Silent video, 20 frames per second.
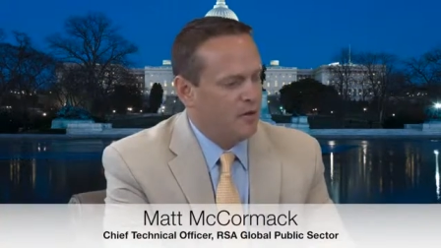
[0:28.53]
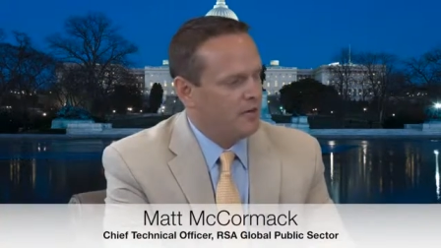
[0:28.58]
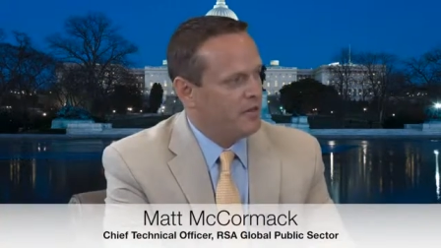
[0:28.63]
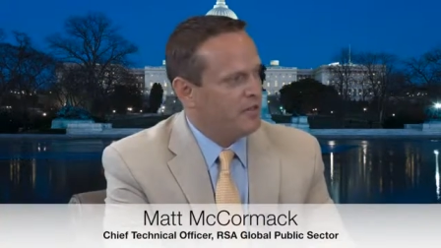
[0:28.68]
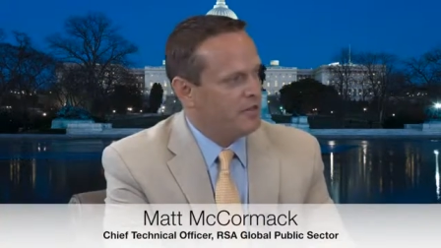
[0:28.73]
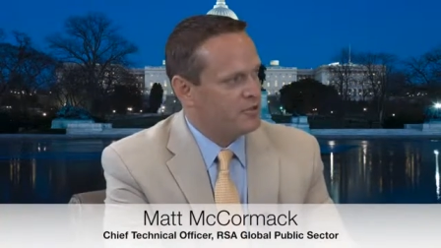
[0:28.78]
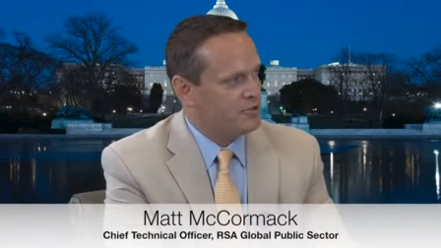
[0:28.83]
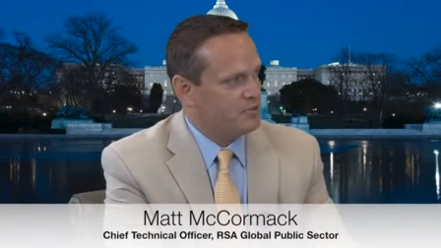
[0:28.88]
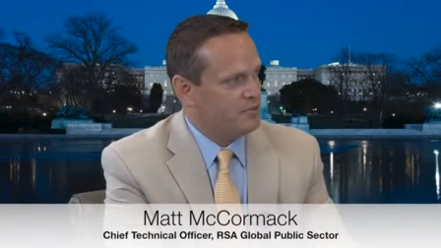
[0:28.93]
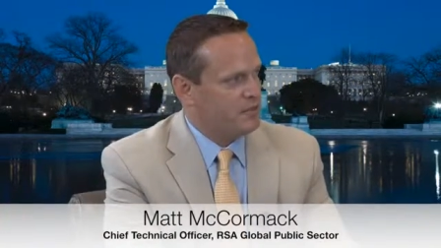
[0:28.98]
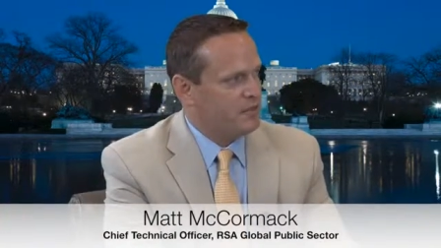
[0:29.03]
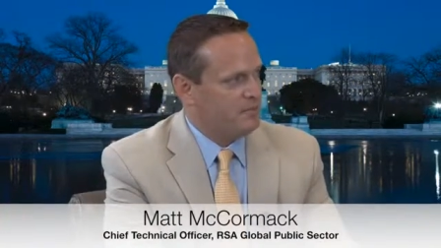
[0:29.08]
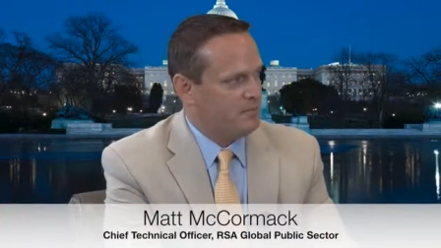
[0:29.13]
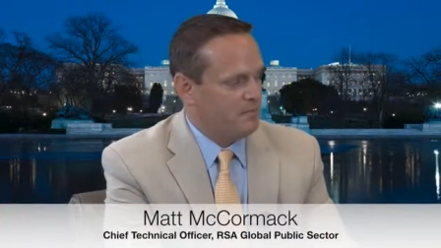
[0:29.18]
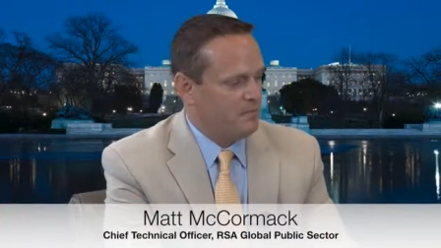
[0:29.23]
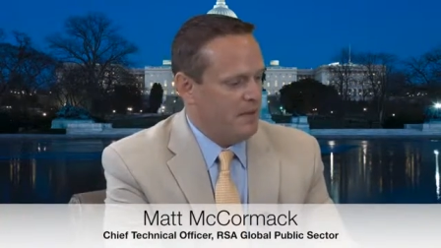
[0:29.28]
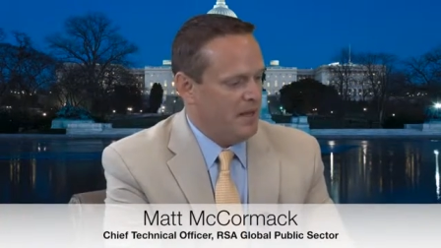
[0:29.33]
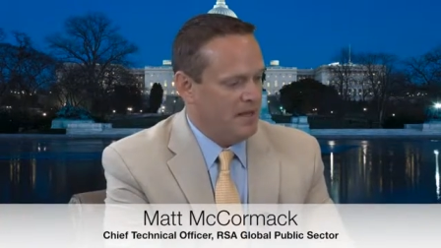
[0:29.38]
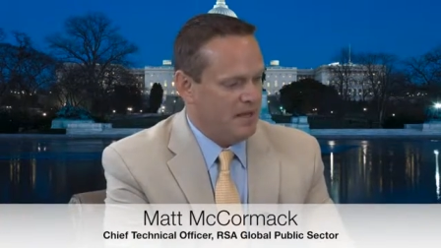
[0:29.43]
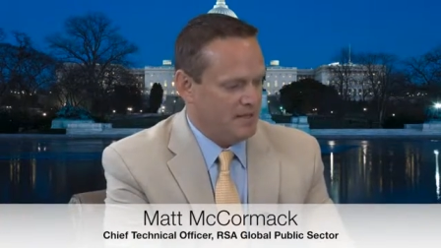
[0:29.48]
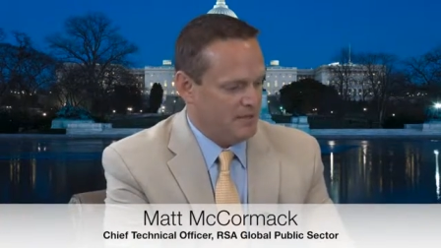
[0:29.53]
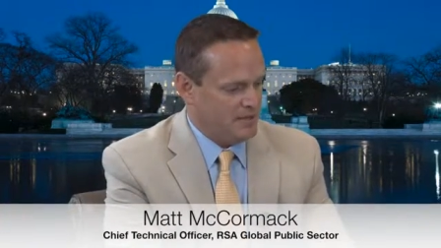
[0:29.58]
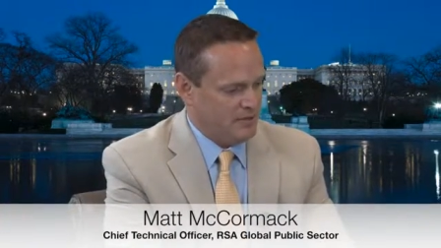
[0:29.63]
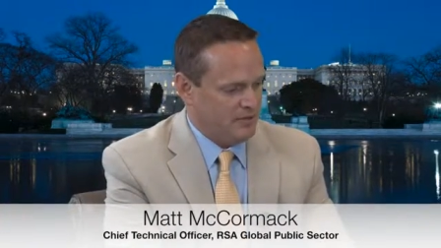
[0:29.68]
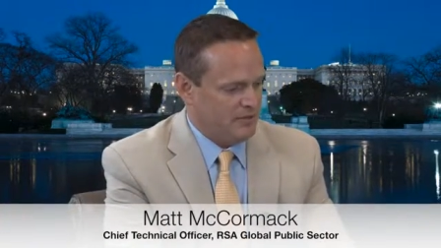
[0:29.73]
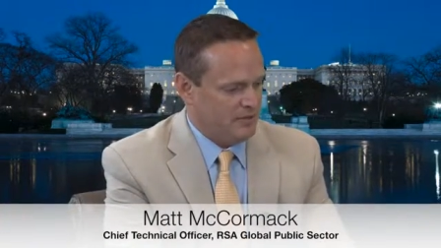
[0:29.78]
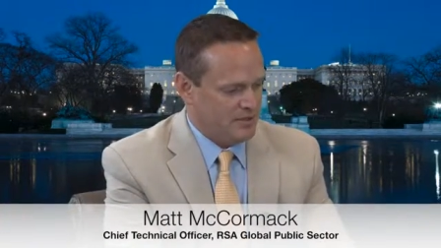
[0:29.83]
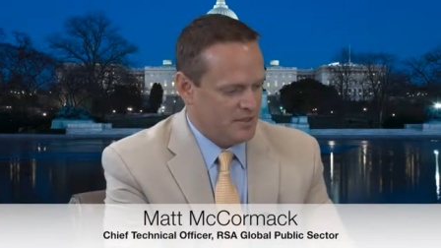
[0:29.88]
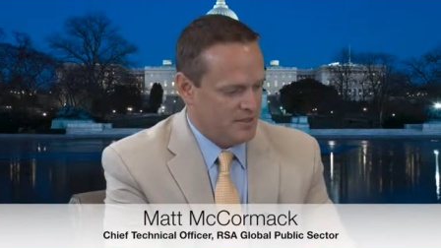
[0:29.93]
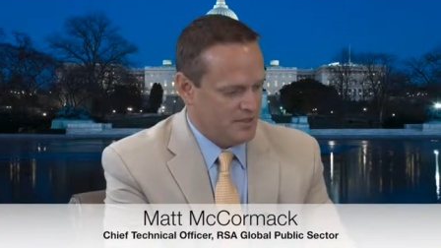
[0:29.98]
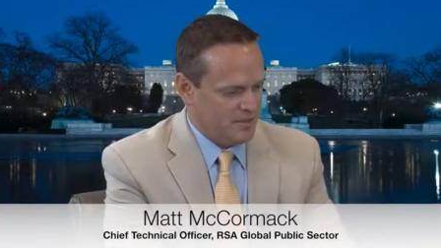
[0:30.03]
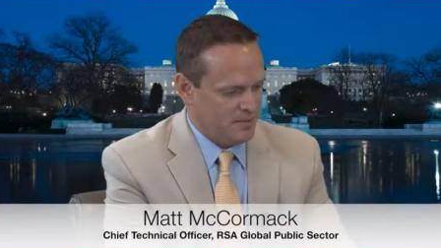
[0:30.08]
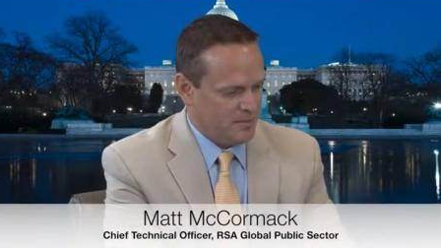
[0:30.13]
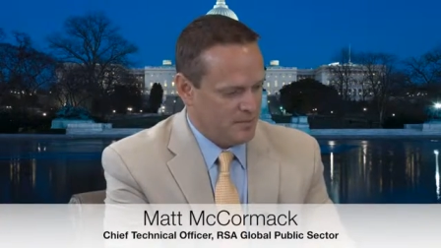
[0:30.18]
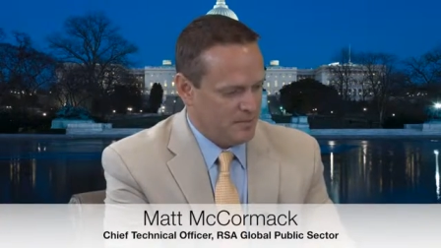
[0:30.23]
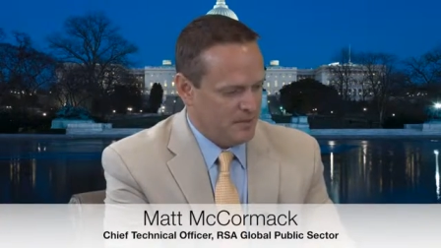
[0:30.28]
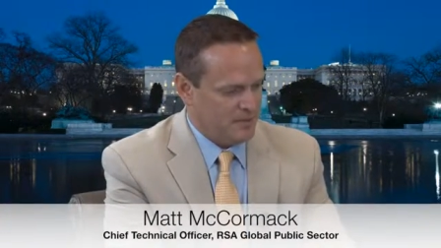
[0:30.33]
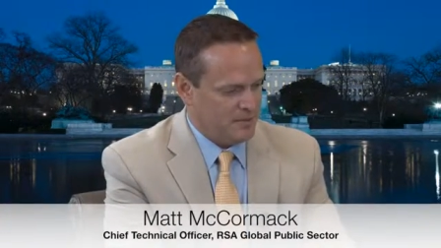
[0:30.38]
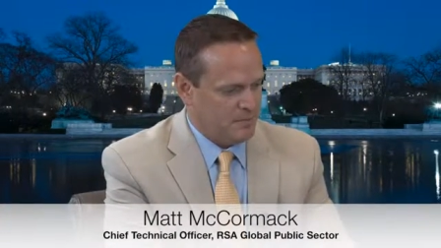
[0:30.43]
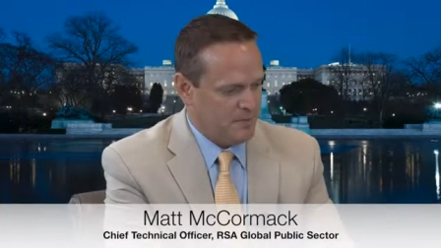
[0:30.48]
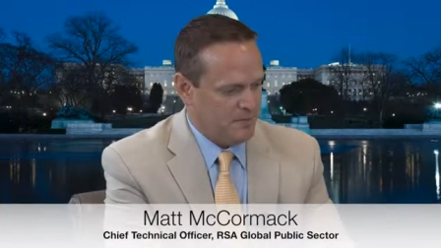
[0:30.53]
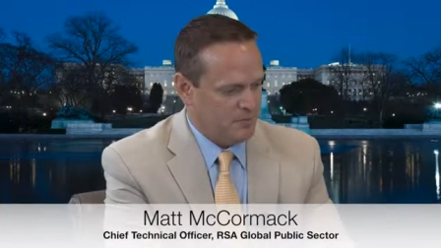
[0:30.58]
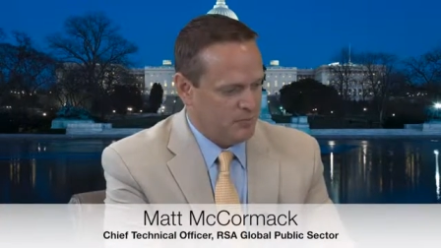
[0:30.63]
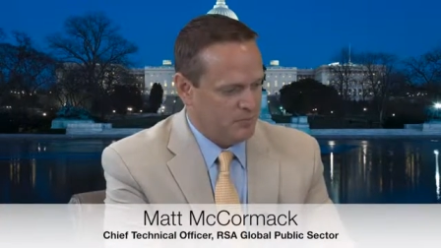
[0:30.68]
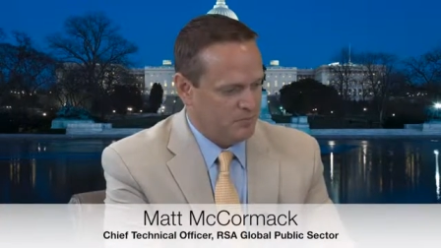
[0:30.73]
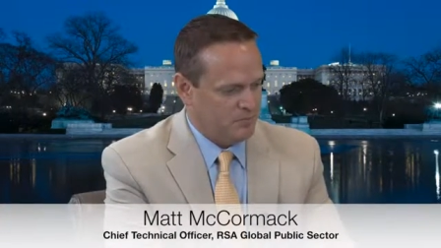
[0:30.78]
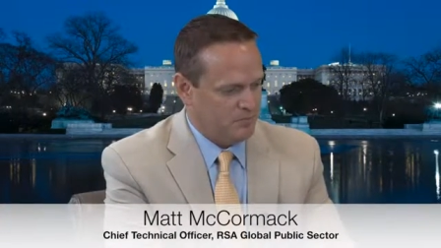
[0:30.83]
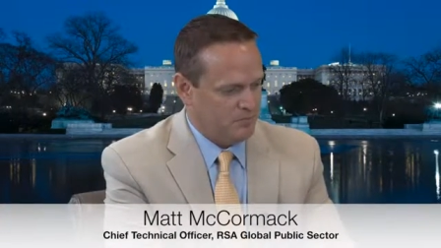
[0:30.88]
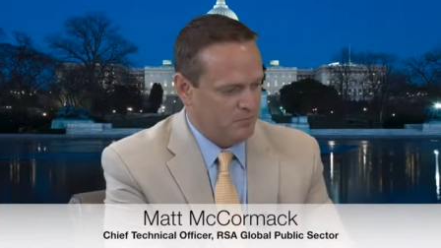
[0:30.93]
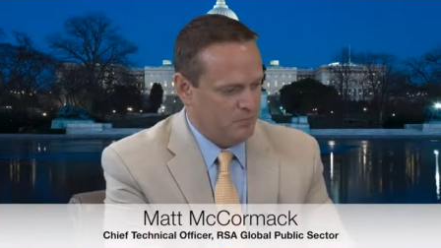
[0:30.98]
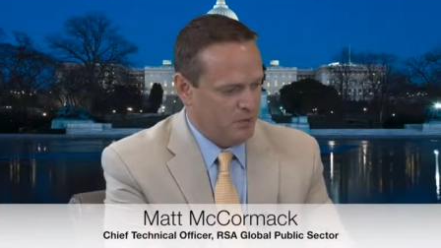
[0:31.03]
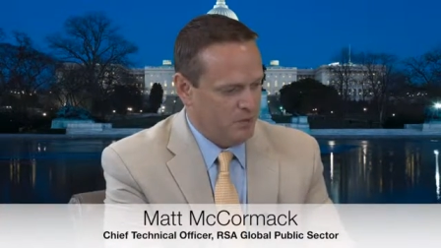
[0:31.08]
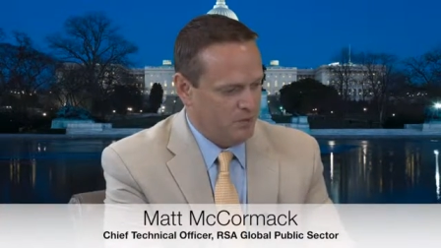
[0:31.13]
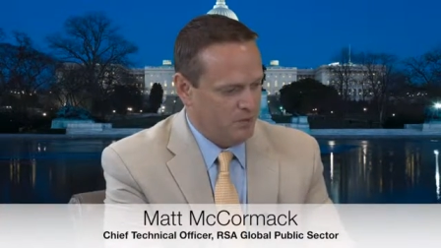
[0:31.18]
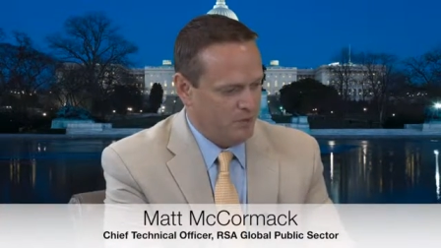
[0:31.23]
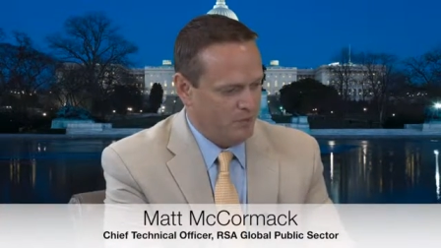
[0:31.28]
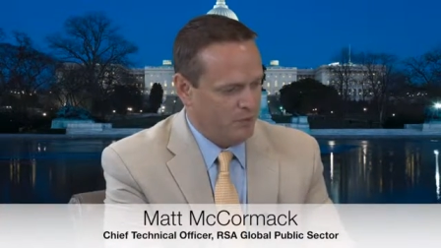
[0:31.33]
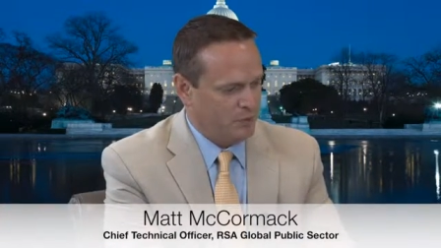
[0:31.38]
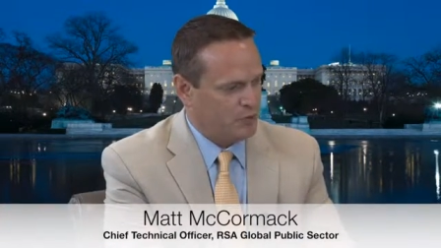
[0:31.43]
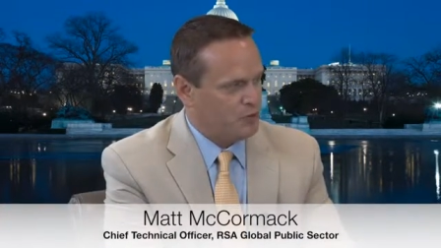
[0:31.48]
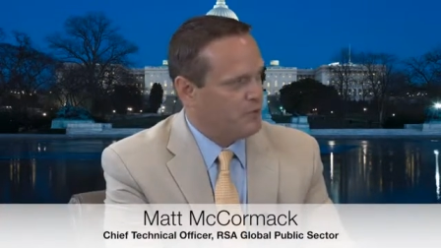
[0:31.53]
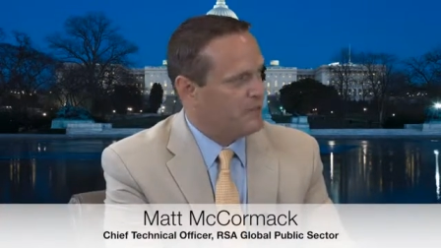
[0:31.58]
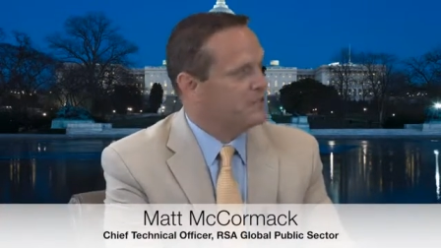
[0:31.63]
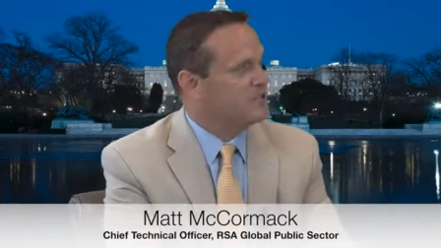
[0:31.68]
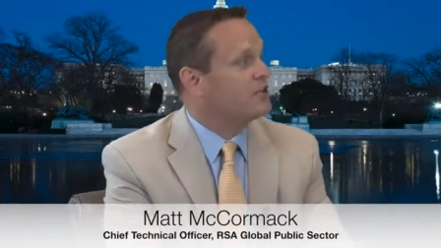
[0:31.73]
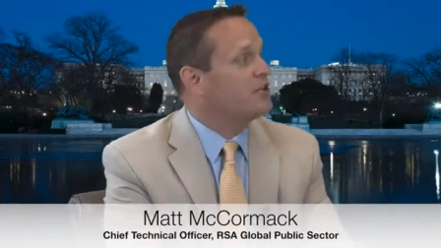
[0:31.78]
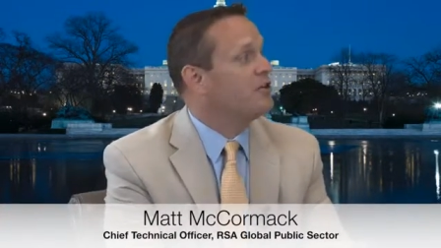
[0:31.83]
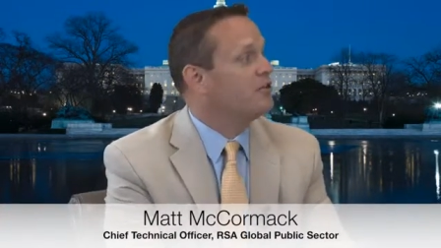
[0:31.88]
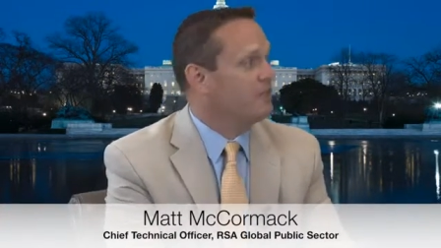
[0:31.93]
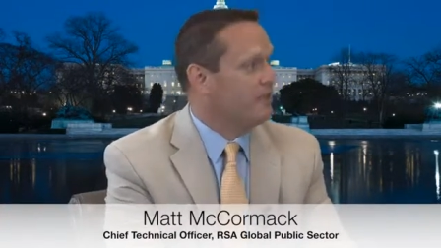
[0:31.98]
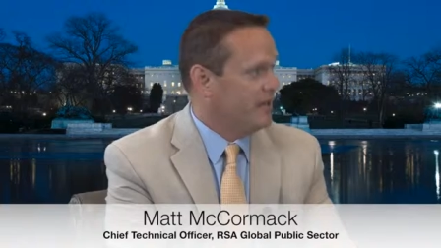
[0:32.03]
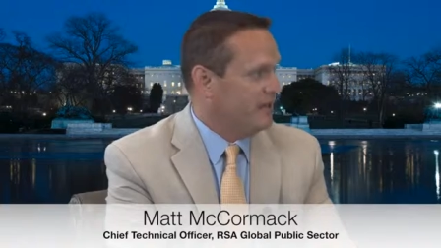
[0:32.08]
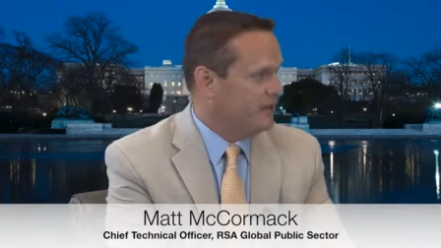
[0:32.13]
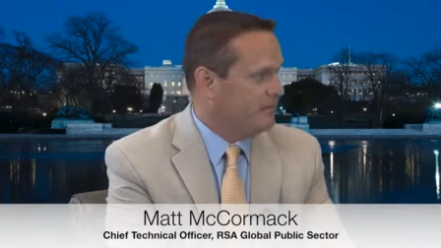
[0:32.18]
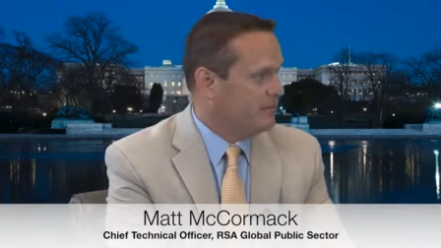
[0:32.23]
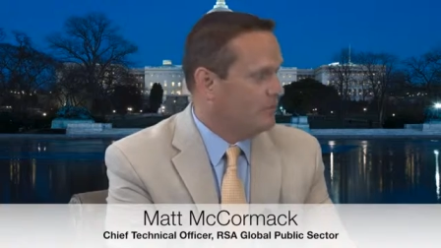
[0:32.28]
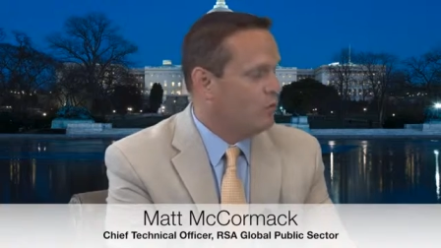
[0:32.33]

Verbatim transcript: our industry, and it still is in some respects, people you know refer to as security.